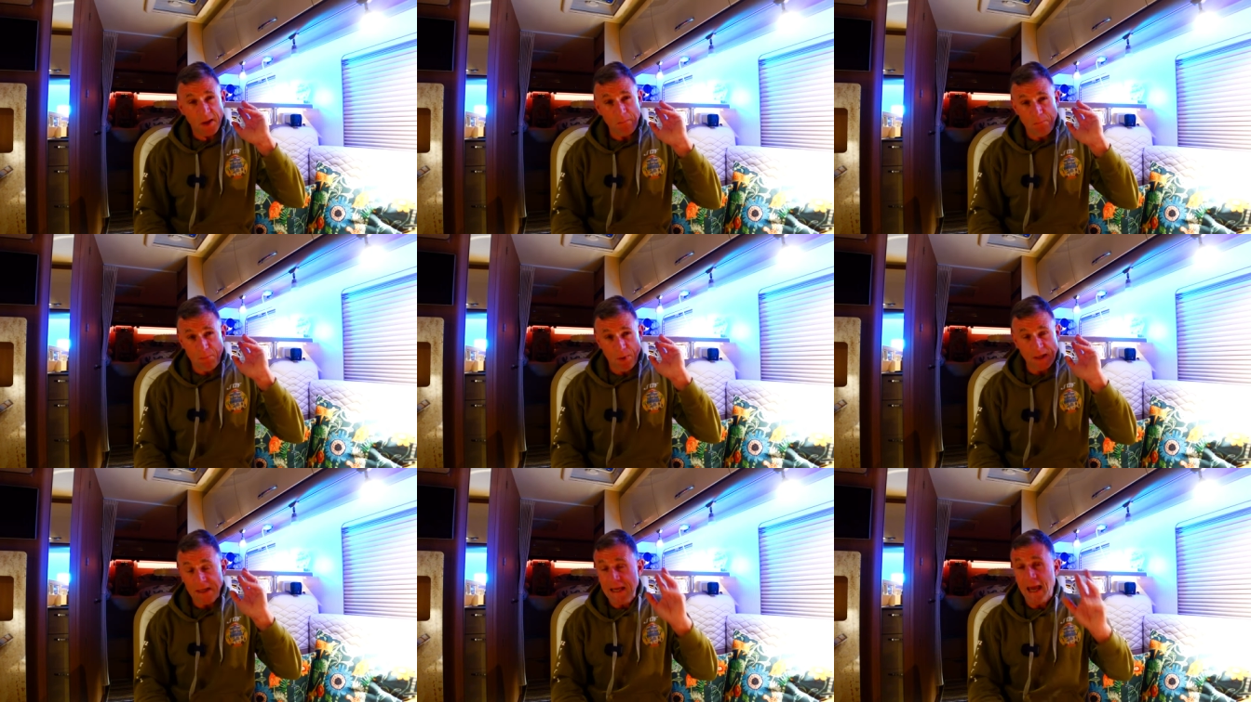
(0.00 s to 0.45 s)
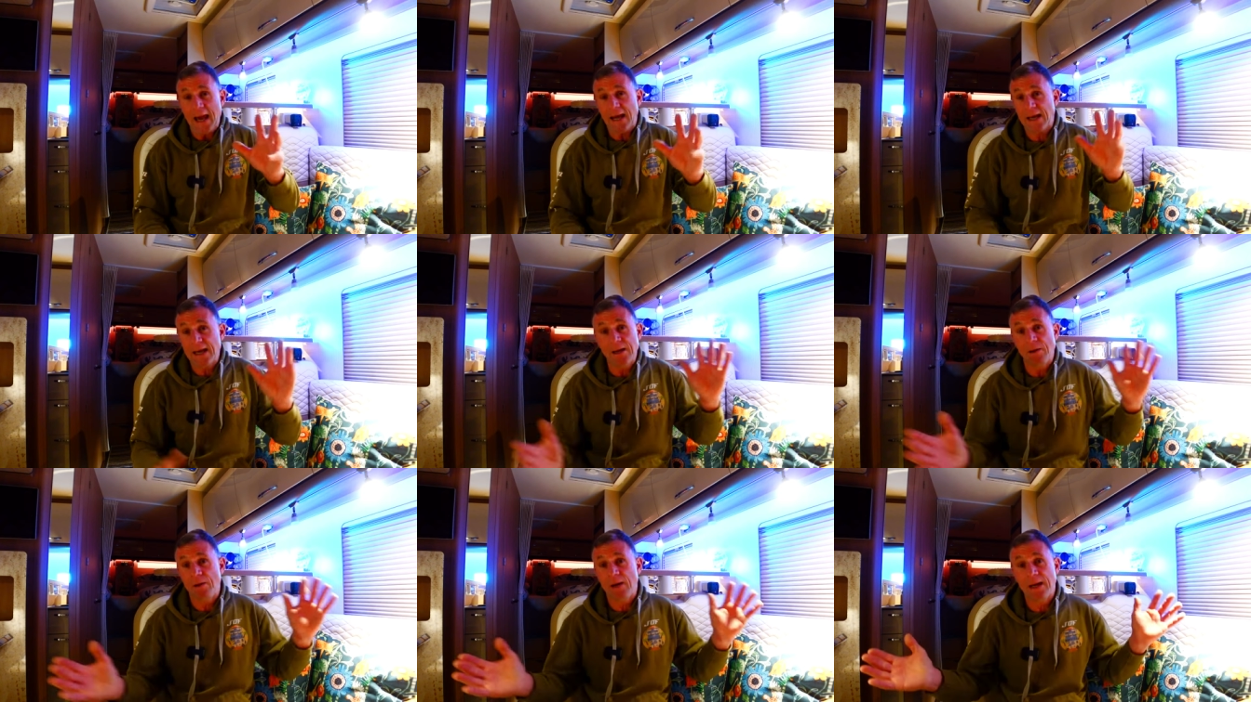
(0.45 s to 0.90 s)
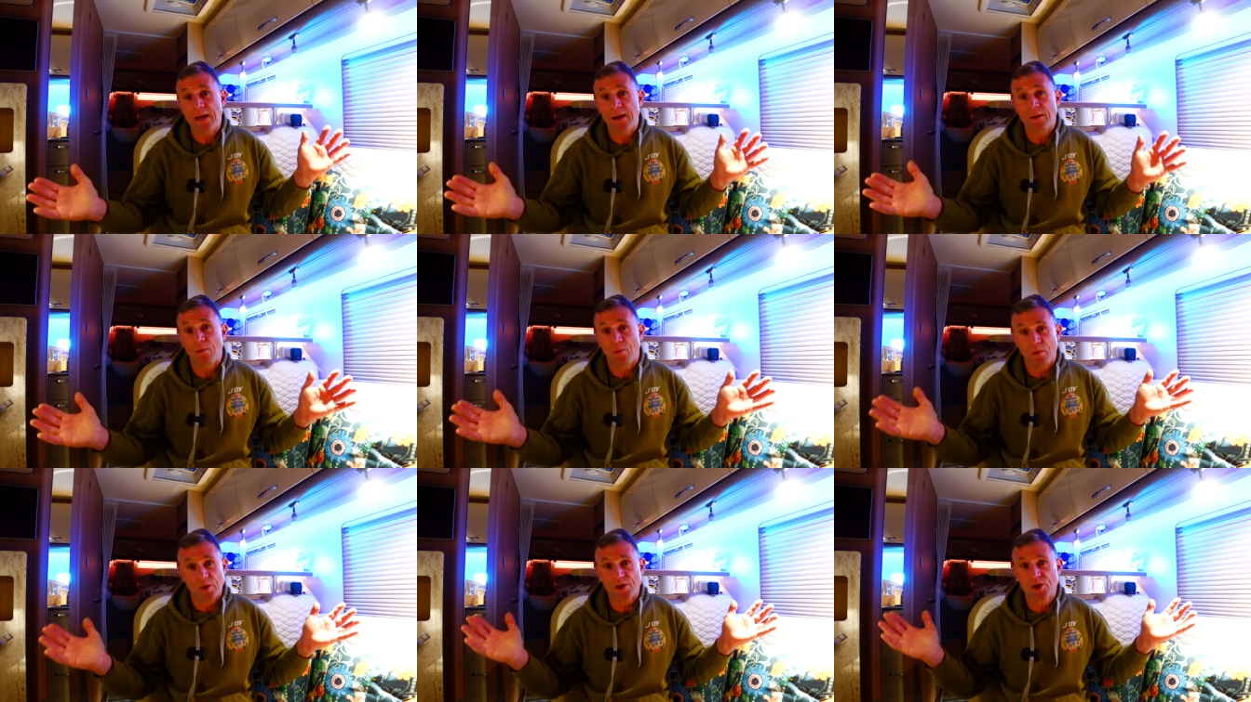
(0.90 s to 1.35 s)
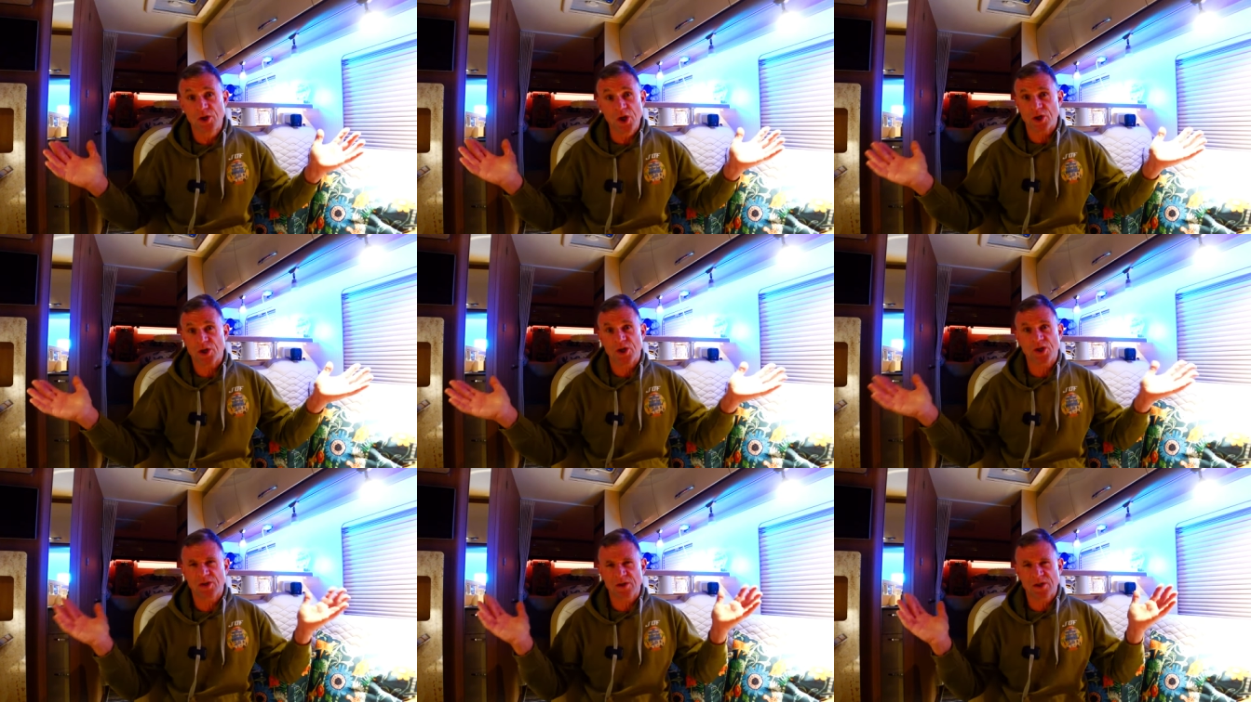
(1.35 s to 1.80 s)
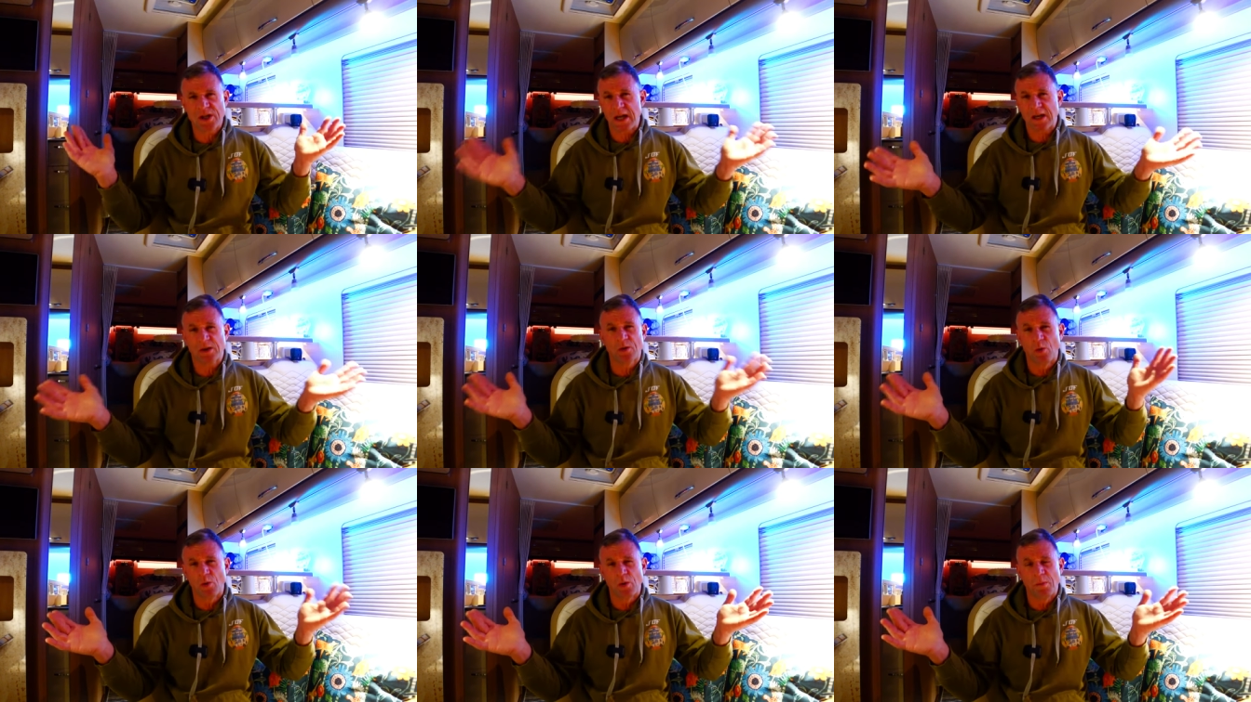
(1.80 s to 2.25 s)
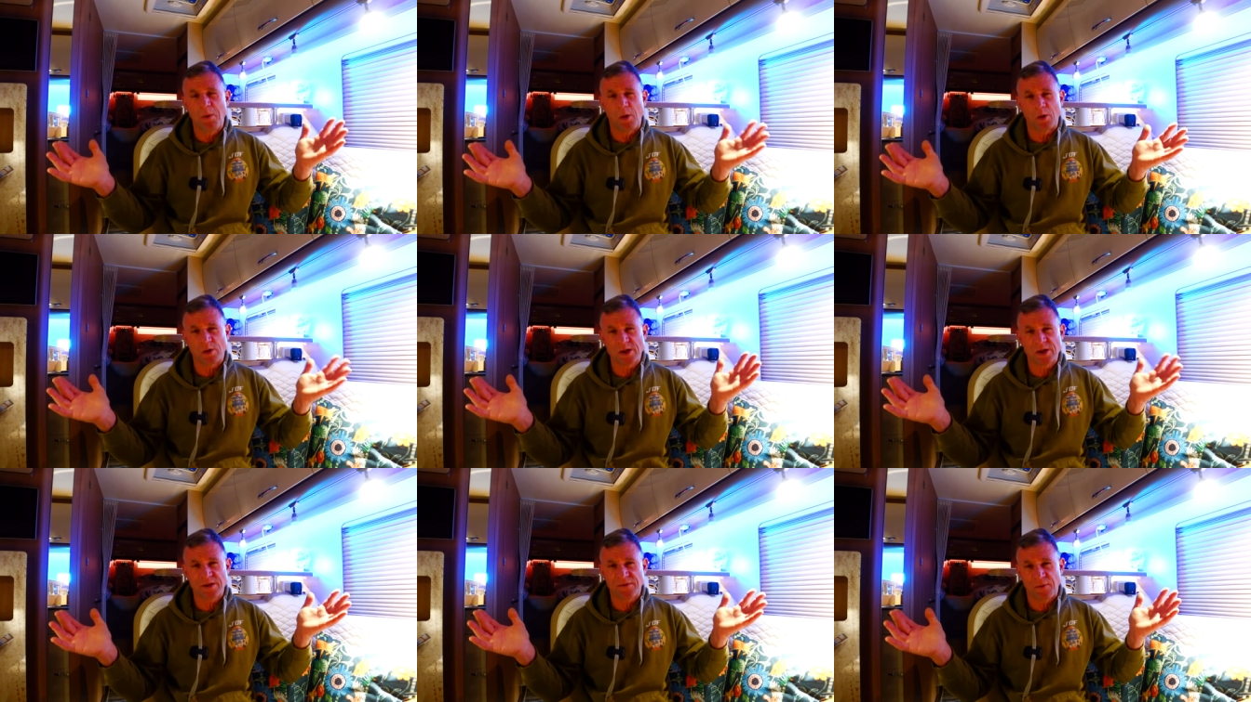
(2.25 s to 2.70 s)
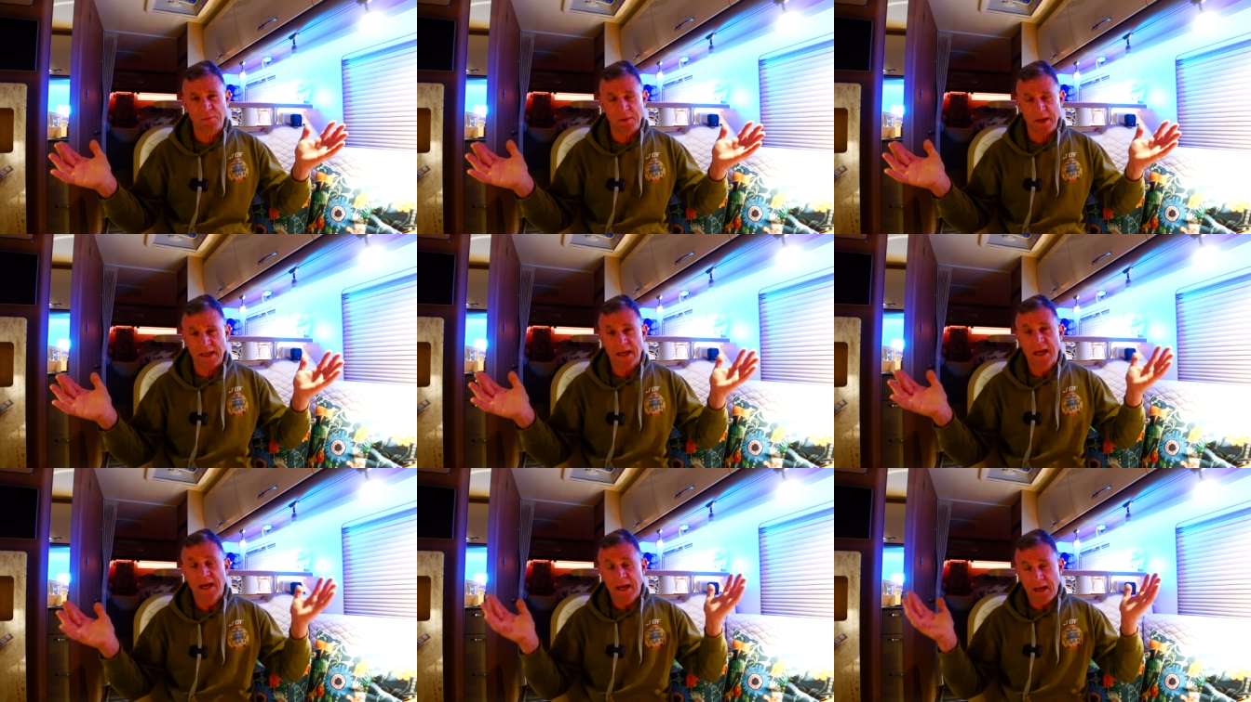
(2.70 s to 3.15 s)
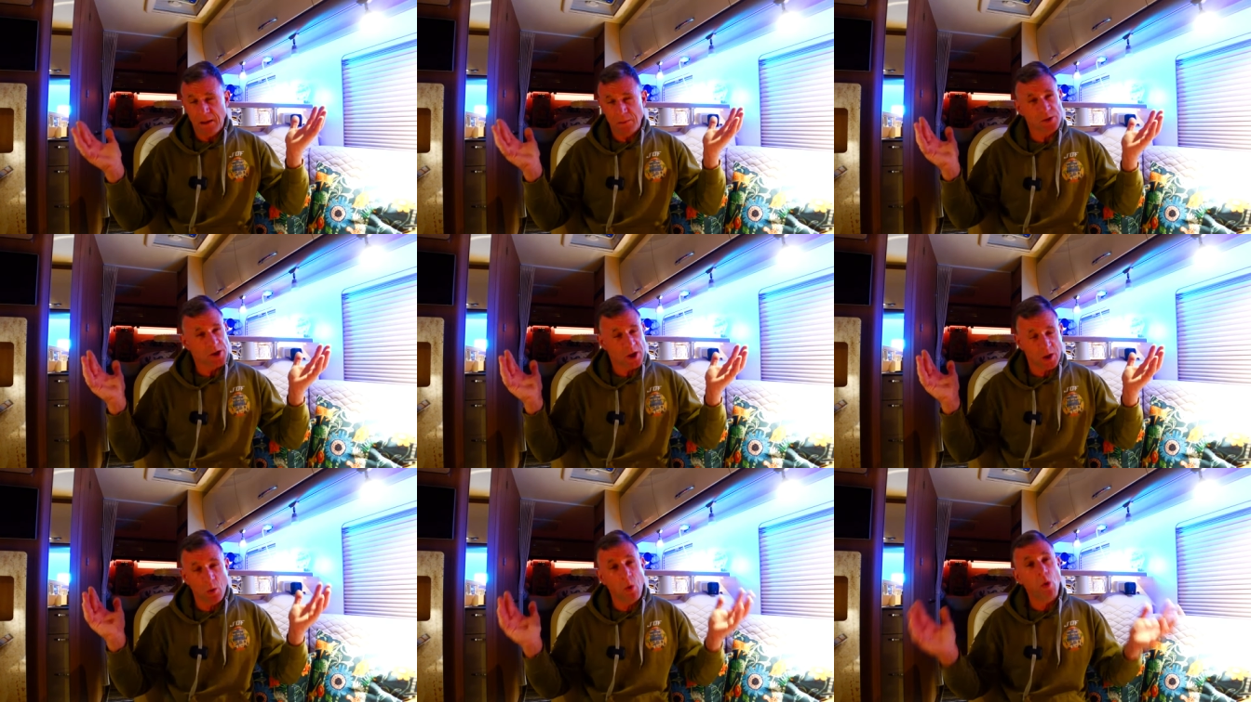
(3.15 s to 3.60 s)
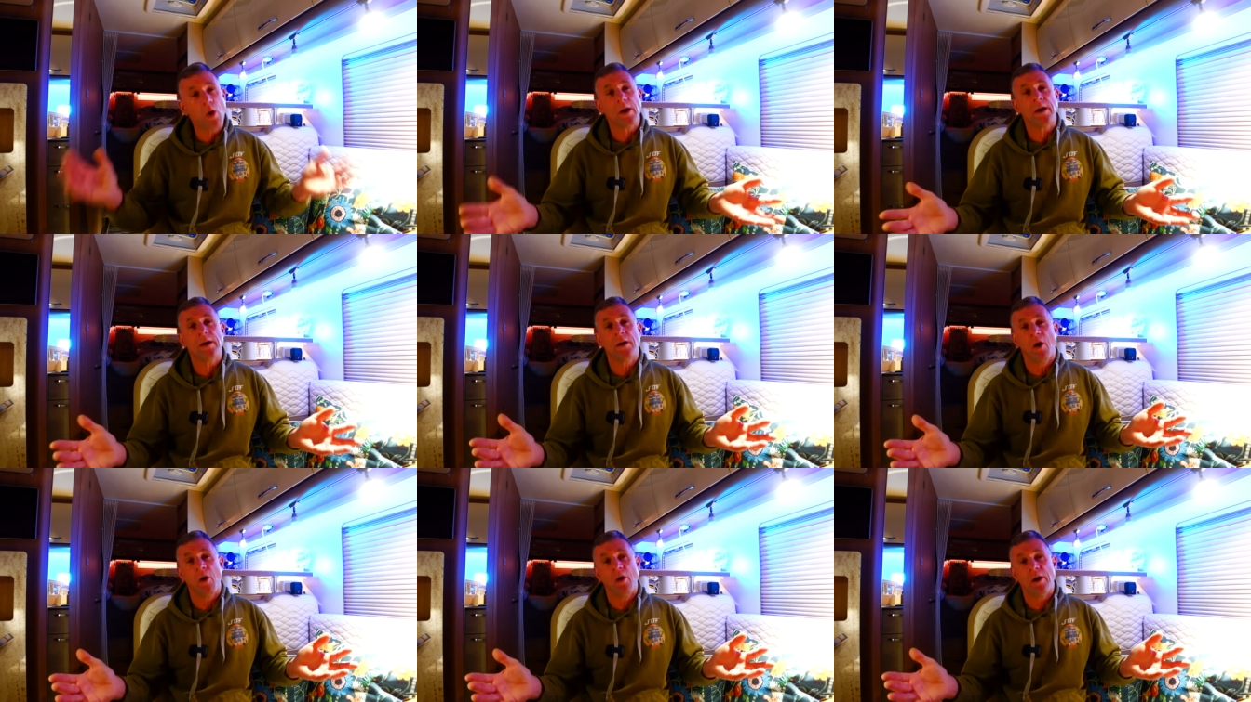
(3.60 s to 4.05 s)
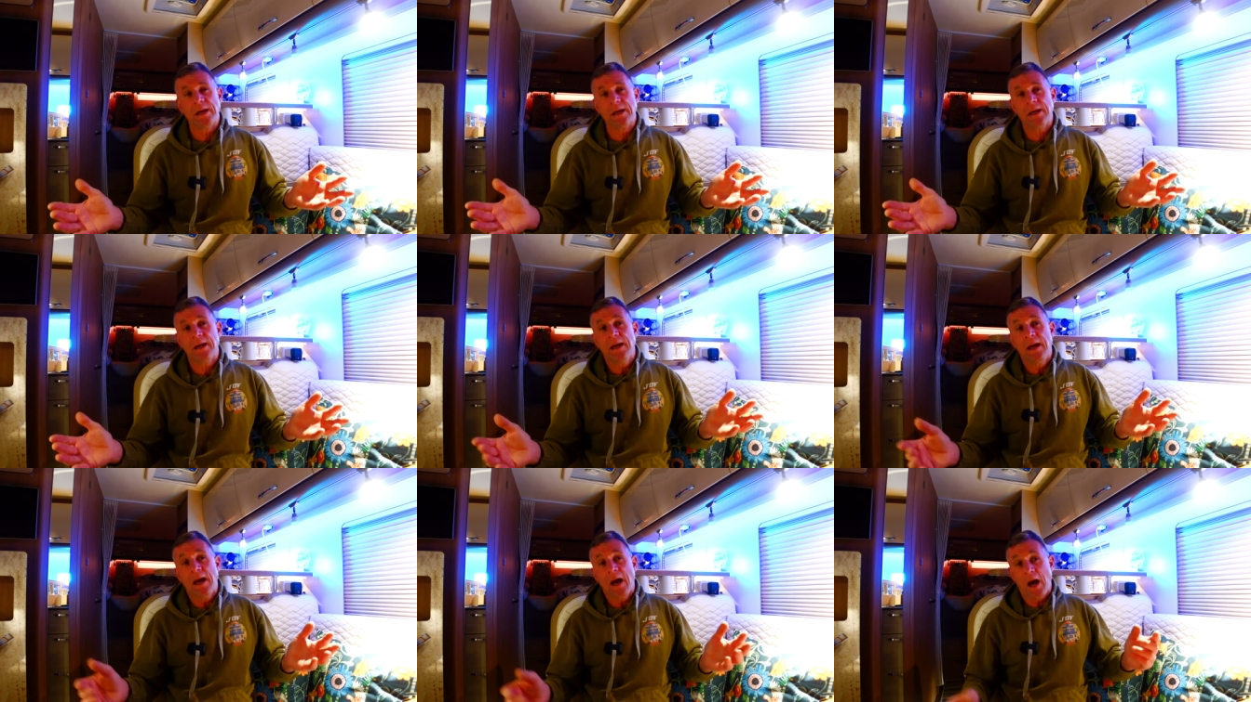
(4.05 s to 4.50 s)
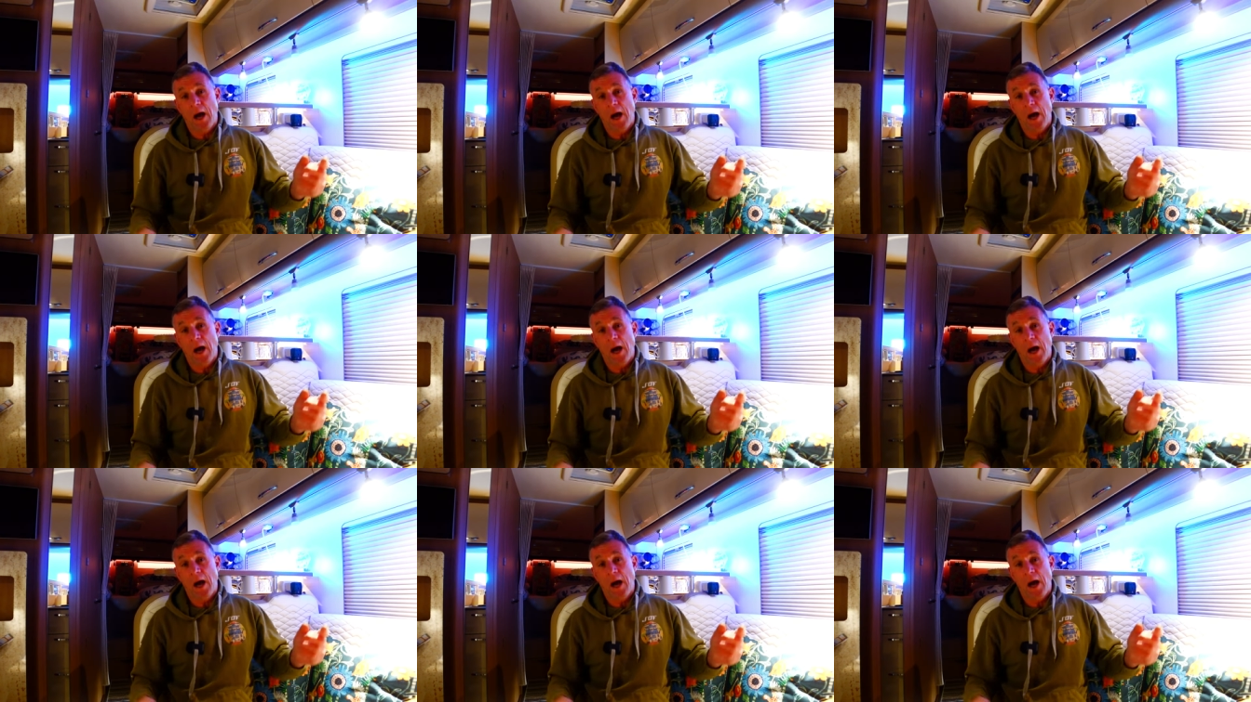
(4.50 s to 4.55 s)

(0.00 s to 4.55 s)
but yeah, it, it just ticked all the boxes for me. It was a quiet night.